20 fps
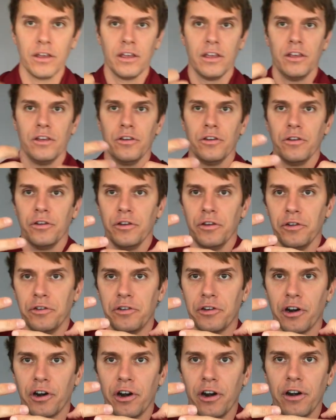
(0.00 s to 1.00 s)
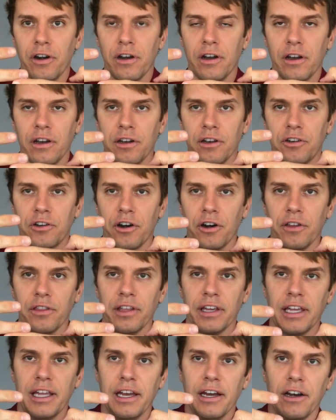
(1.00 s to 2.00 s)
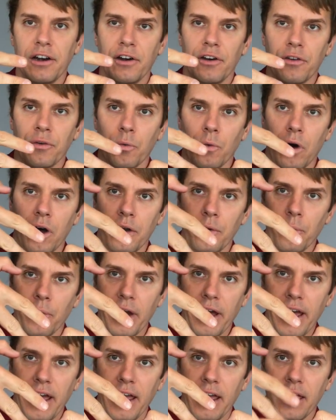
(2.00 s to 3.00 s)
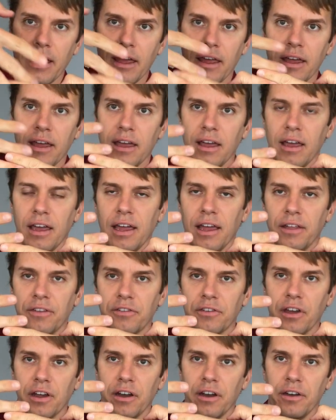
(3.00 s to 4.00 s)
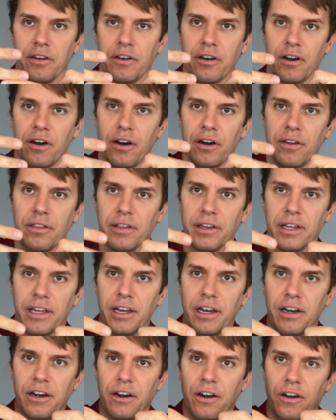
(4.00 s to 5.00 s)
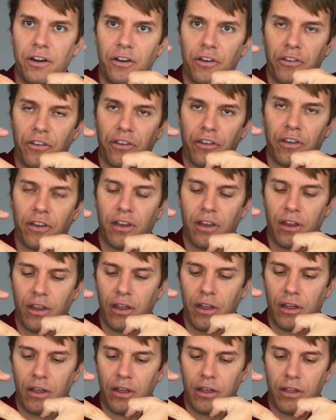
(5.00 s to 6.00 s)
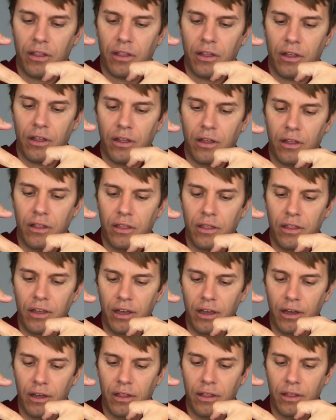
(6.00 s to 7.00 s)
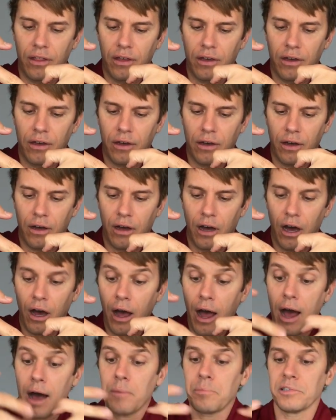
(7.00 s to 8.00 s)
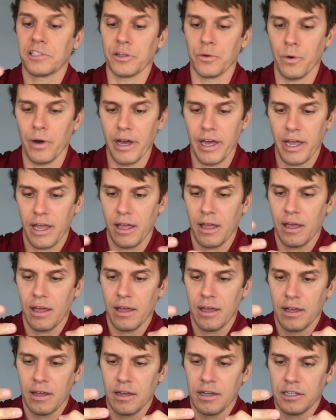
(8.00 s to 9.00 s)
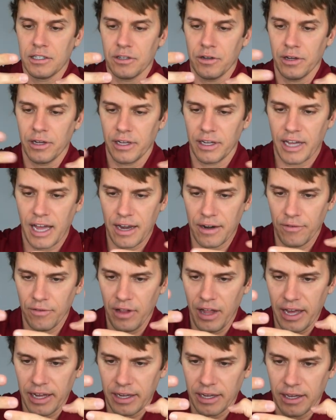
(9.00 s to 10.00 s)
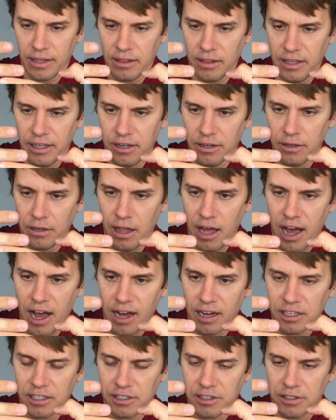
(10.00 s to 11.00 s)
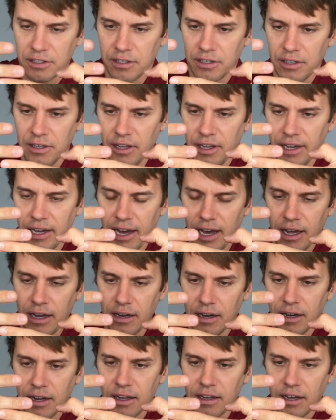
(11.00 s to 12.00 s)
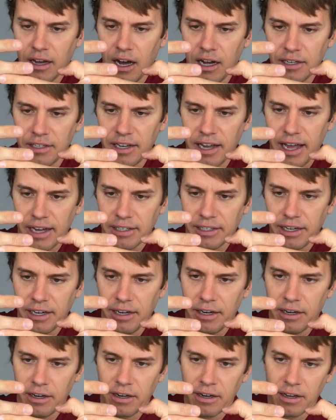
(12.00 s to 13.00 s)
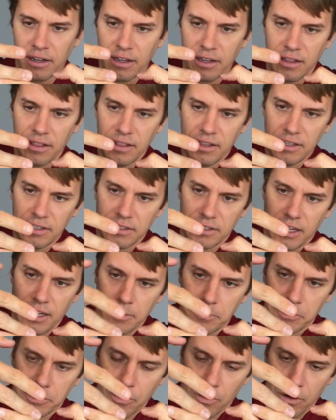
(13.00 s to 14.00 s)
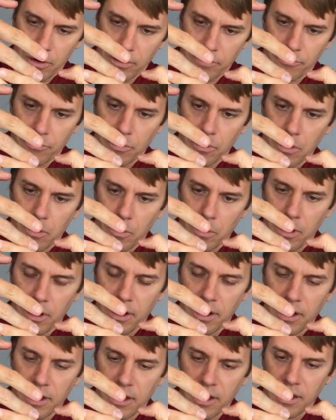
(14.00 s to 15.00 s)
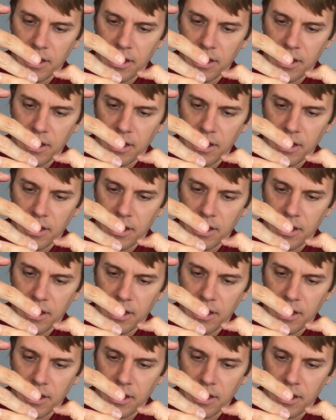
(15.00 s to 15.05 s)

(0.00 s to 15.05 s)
You turn the gears one way, it's going to turn the gears the opposite way. So it kind of like interlocks. You got contact here. This keeps going forward.